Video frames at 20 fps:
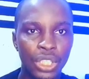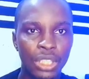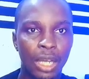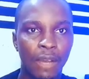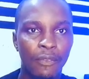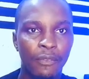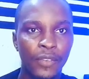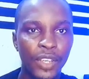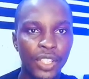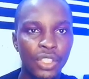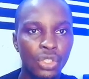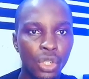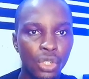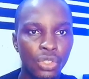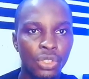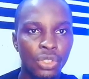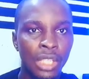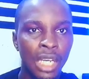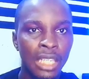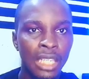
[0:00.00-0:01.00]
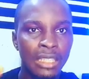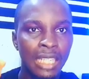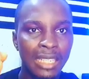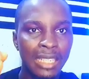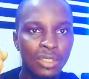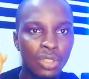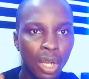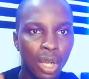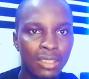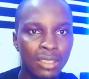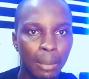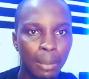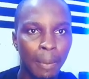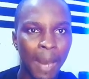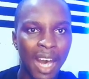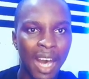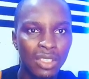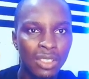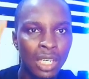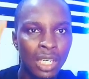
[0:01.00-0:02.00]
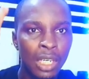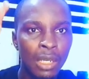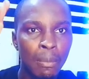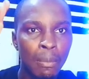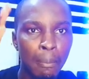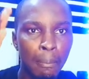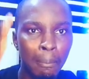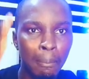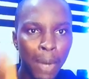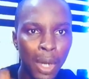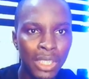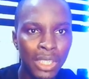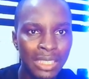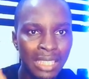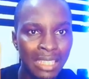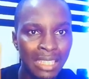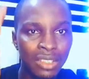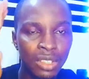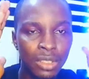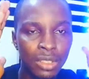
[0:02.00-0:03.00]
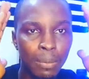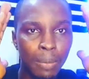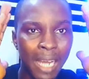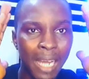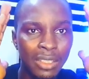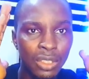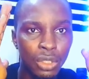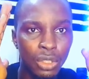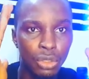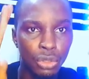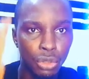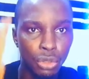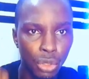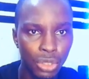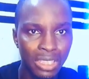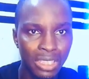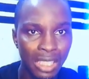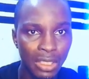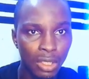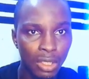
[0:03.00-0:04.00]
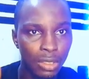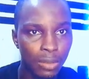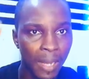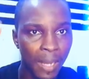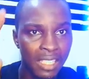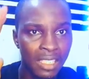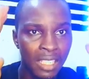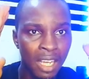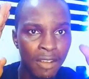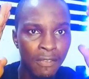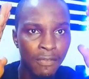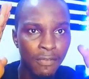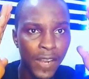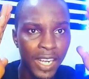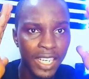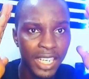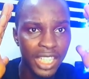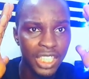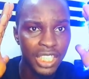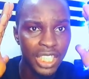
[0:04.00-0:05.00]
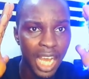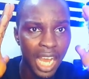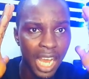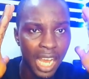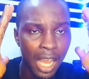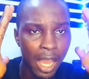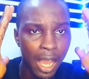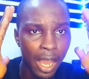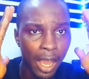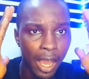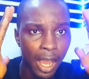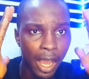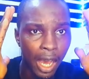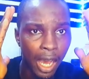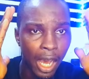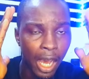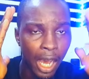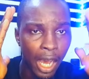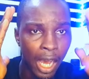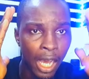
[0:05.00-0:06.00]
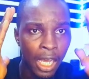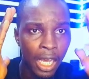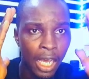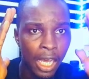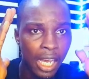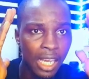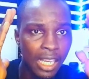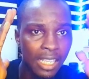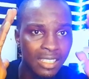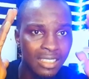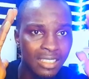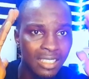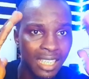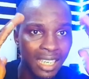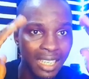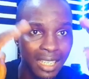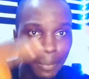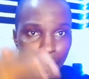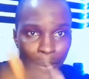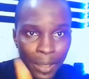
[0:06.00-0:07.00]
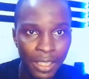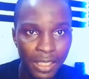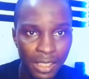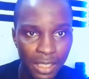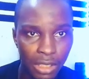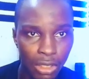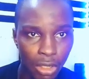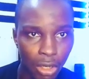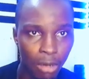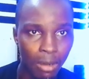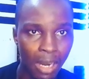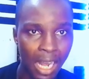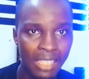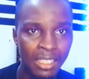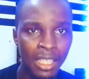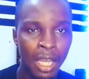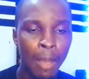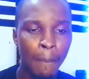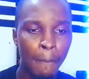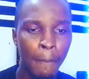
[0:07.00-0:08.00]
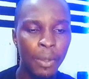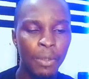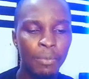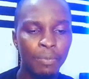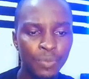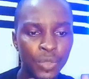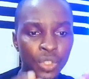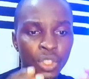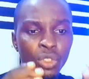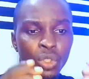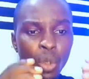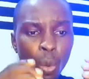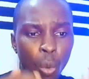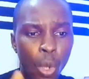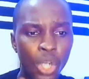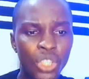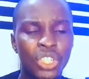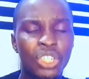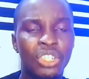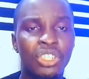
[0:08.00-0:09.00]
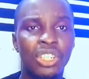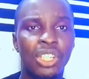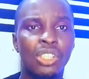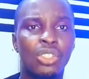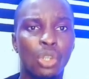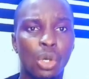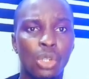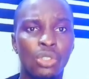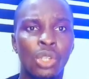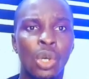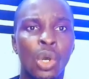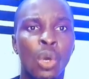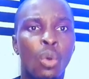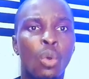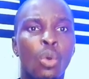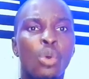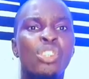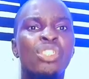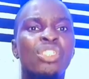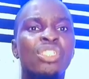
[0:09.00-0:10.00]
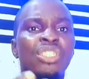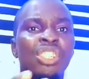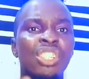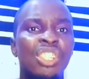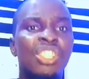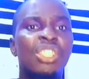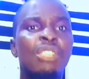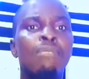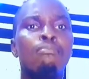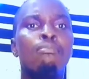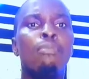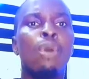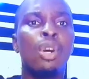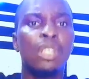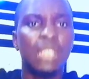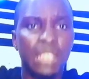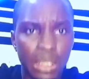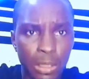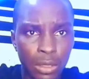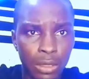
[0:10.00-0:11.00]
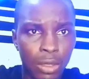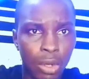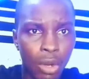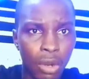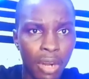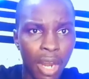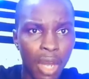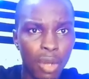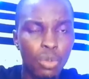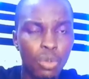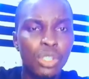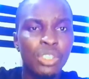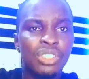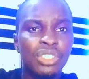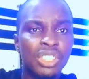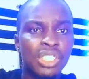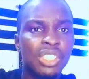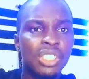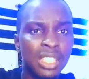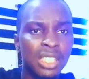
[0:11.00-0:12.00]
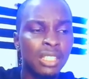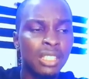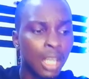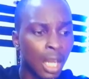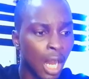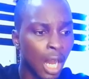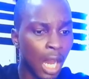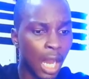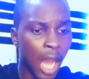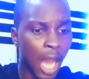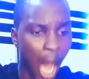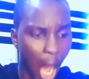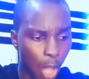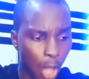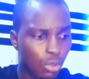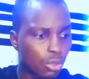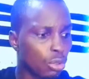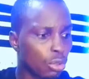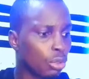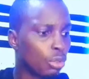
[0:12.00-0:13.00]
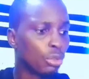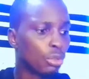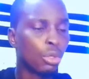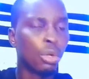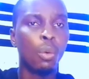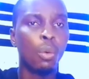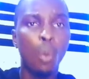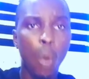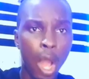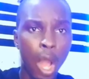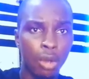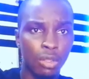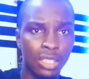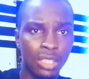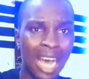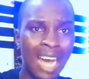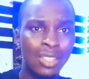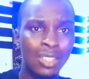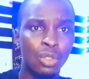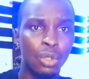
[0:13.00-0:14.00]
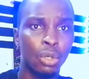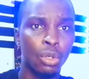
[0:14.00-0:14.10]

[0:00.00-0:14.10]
now. Videos that talks about money, that talks about growth, that talks about financial scalability. All right, you need to watch creators who is teaching money. All right, who is teaching how to grow wealth, how to